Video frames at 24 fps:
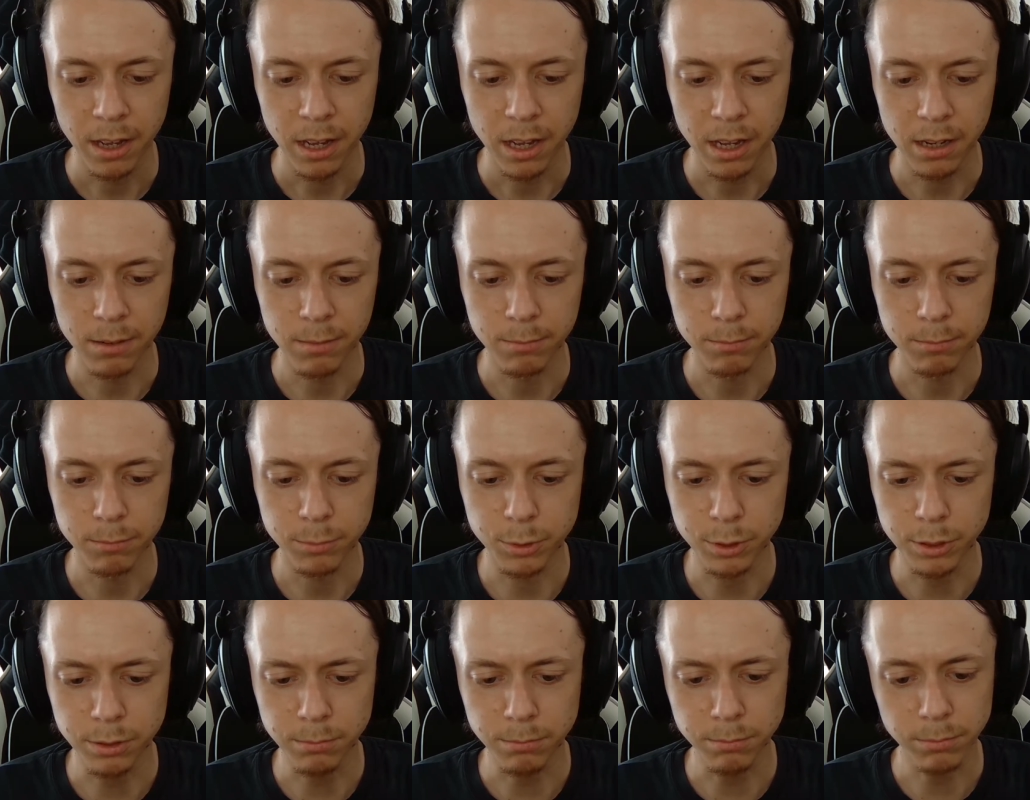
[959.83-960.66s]
The
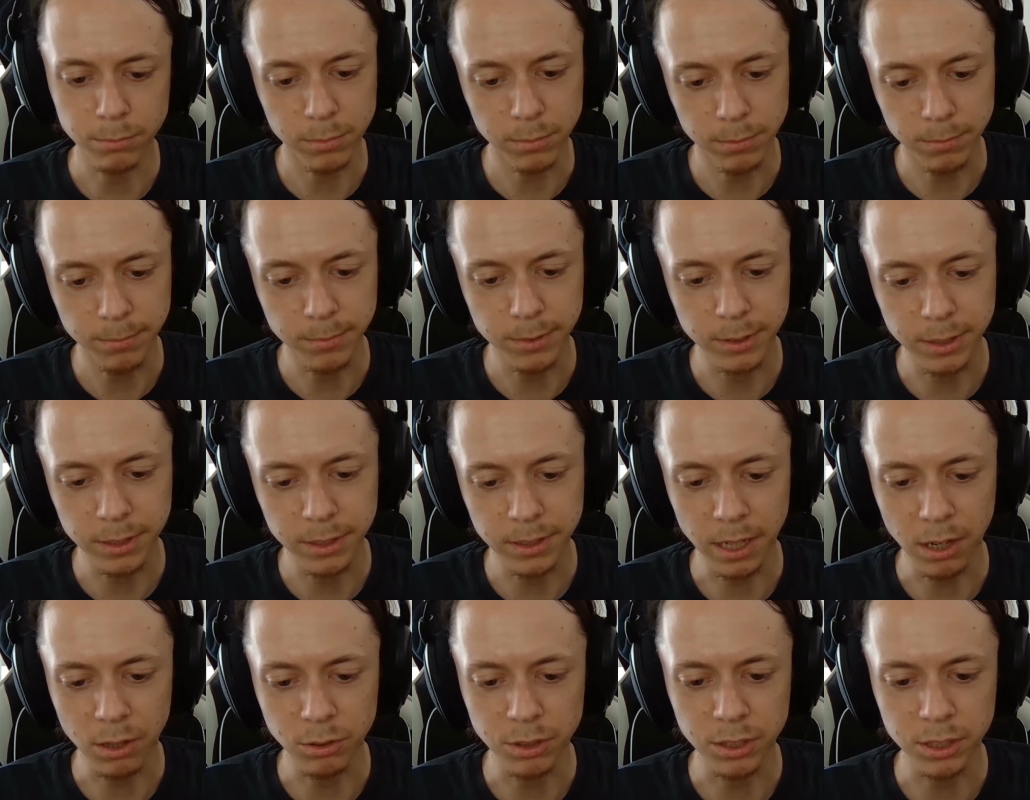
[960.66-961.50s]

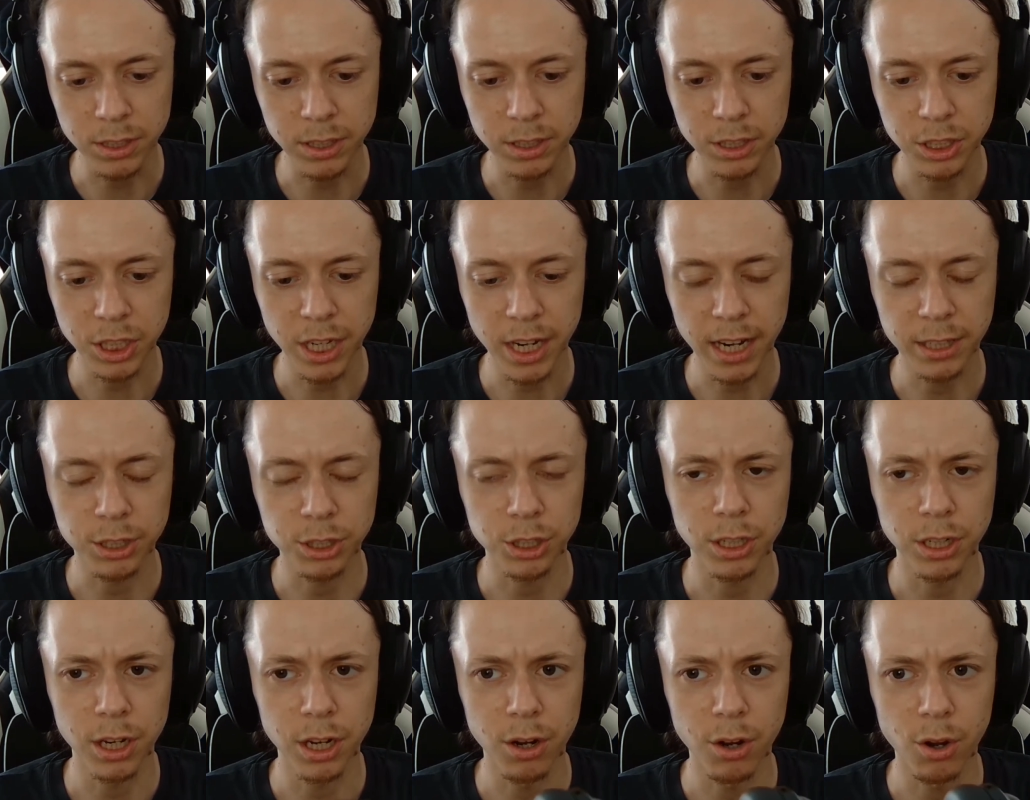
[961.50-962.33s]
soundstage
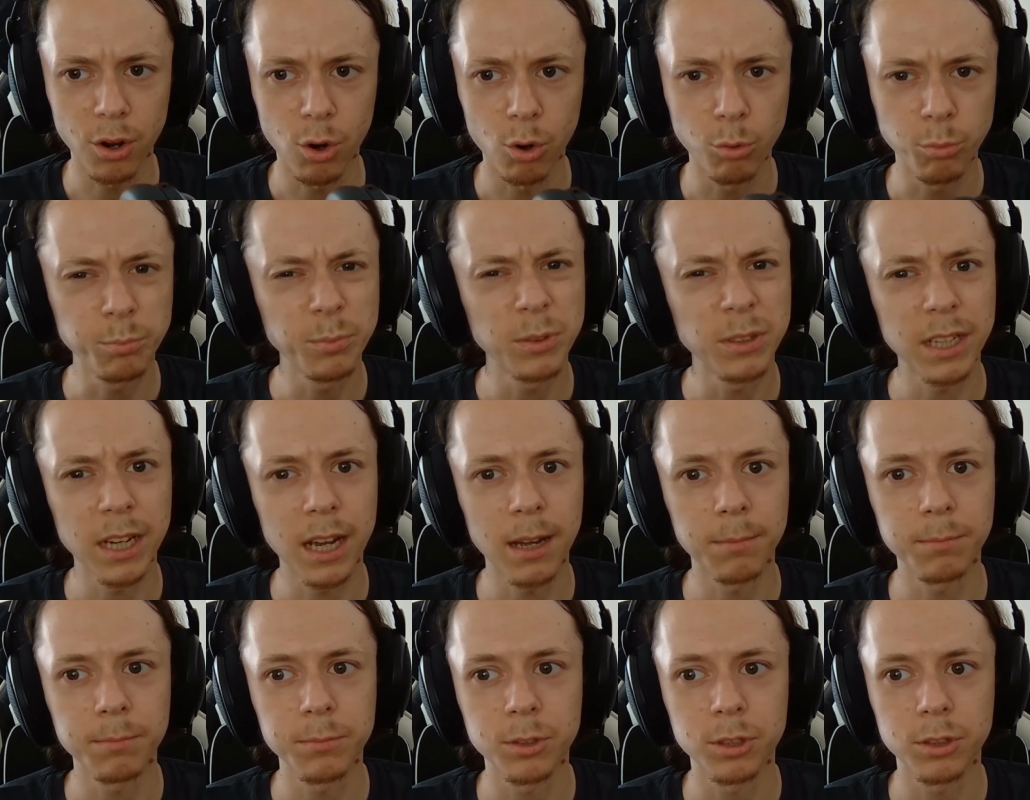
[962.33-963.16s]
actually opened
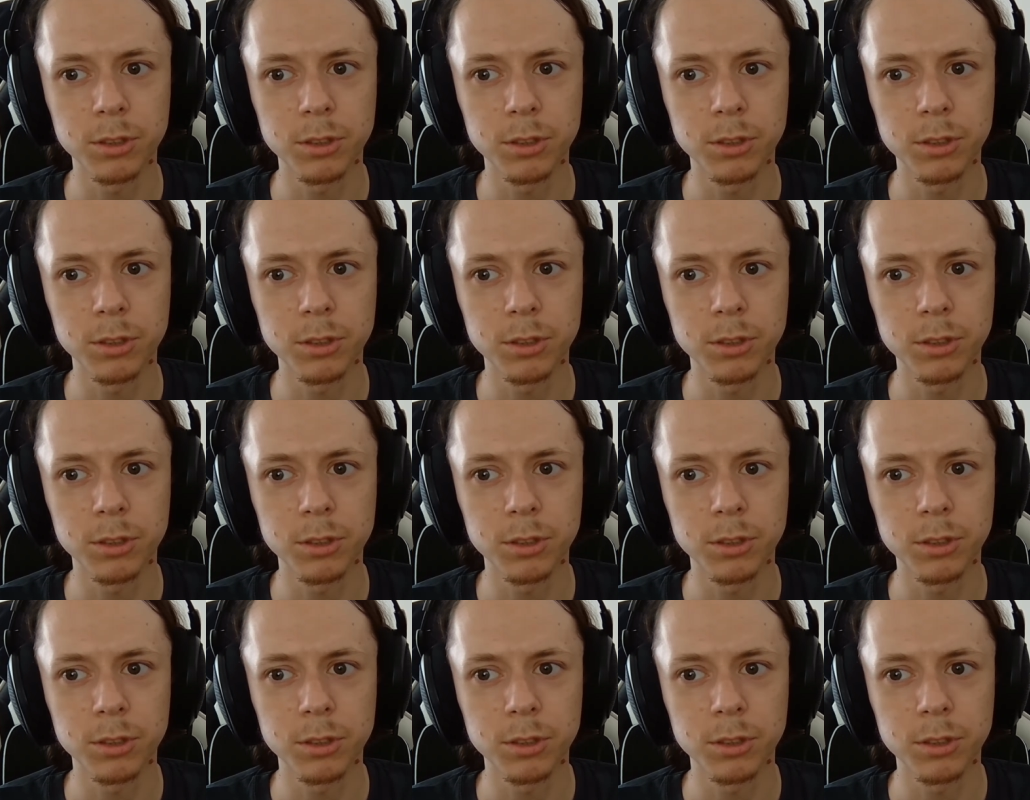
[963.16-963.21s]
up